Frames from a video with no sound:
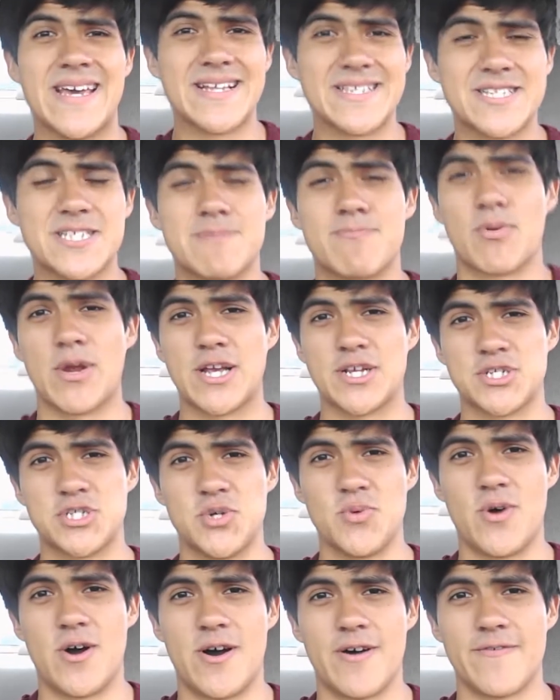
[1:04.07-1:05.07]
kicked its brake
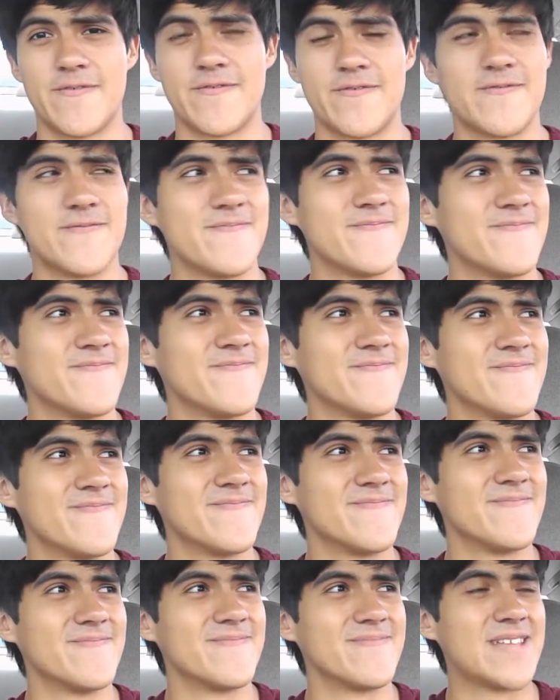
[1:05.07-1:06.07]
shoe off.
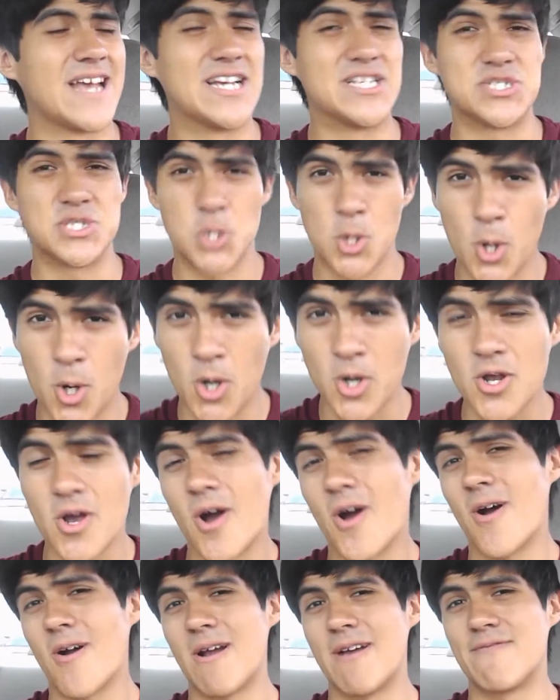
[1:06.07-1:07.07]
Has your
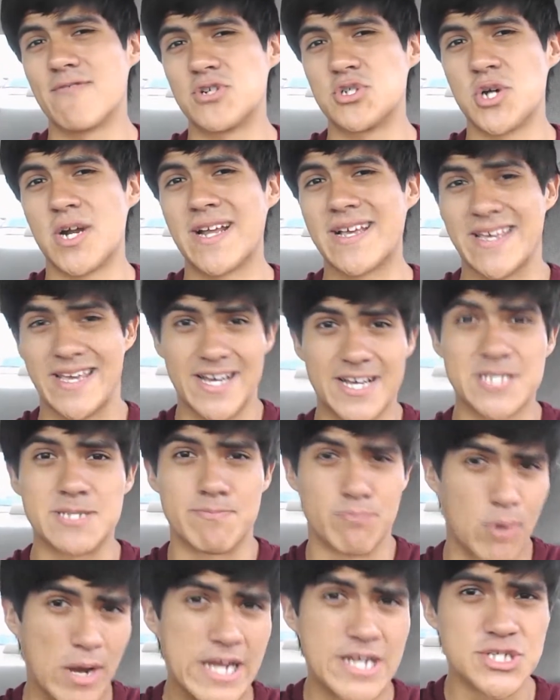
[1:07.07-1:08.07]
car ever tried to kick its
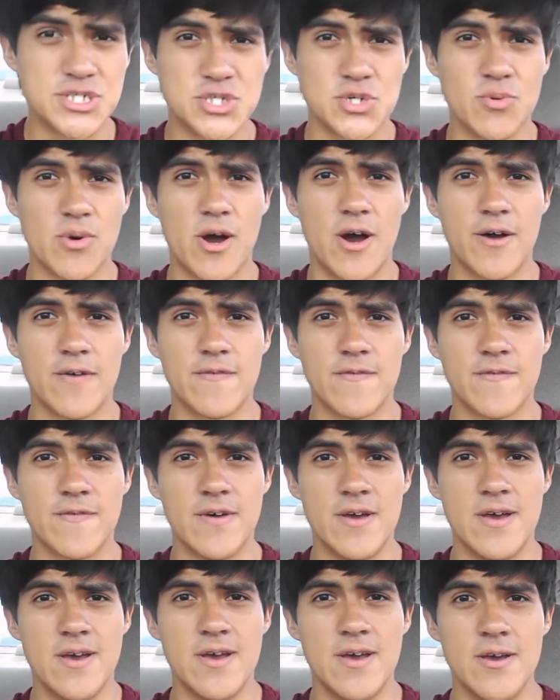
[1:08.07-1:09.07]
brake shoe off
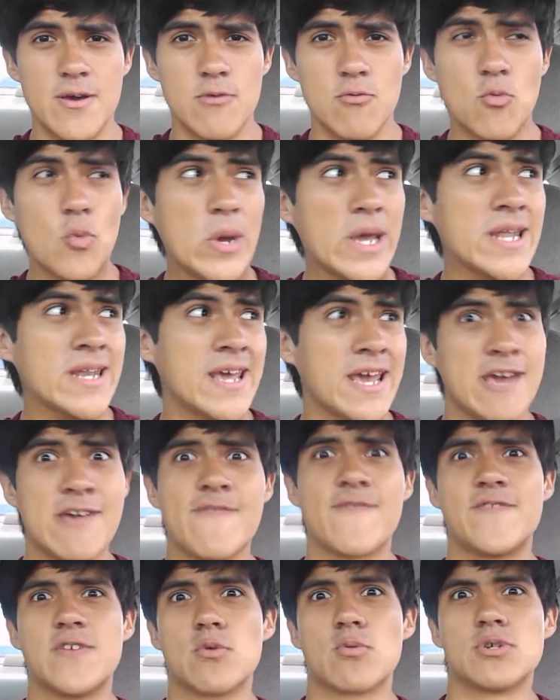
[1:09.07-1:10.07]
when,
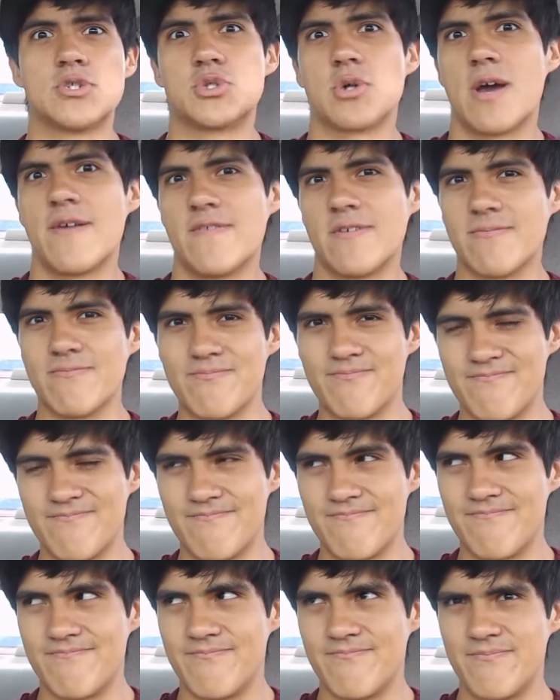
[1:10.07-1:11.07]
if you were driving
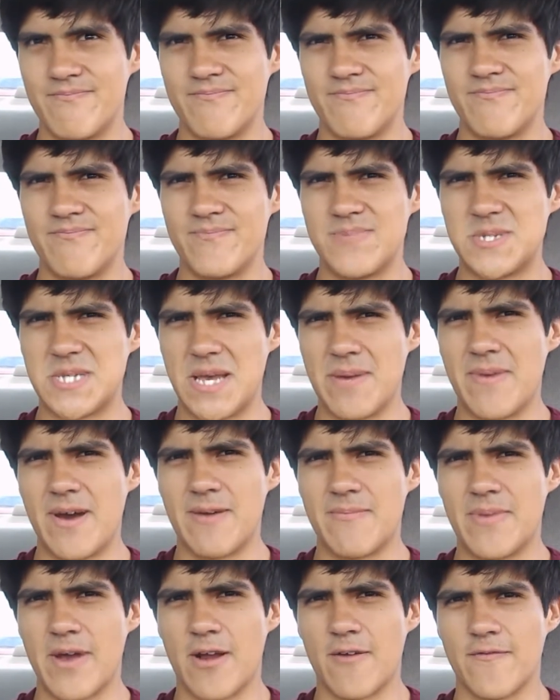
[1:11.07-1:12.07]

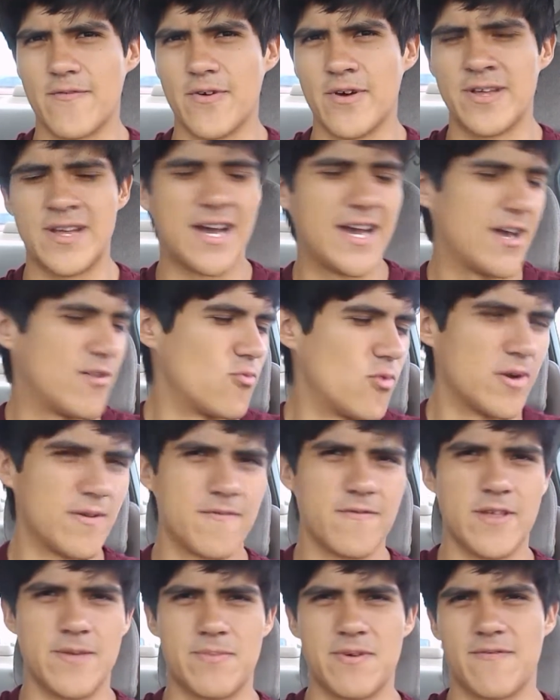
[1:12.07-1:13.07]
semi barefoot, I had one
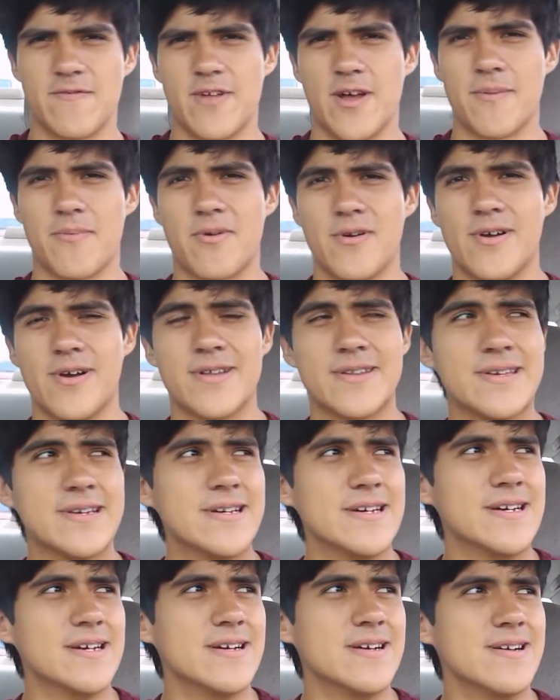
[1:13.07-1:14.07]
flippy flopper on?
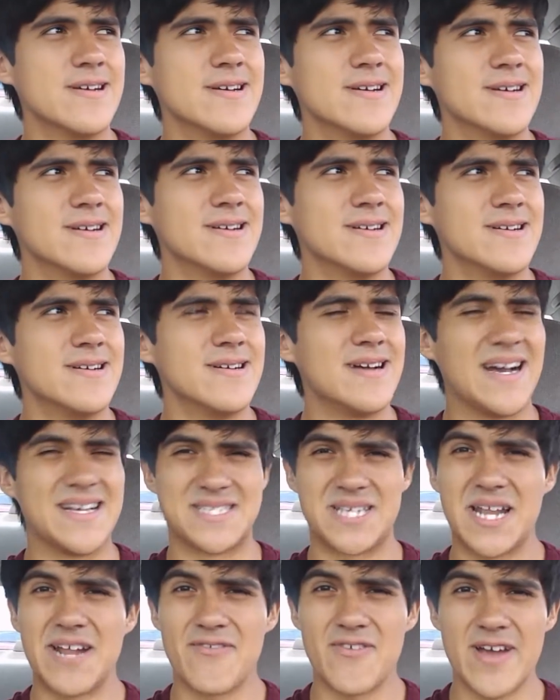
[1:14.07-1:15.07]

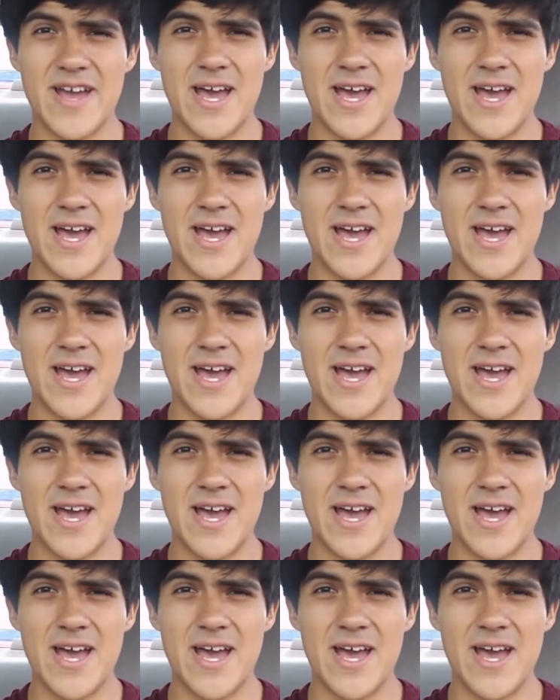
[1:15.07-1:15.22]
Has that ever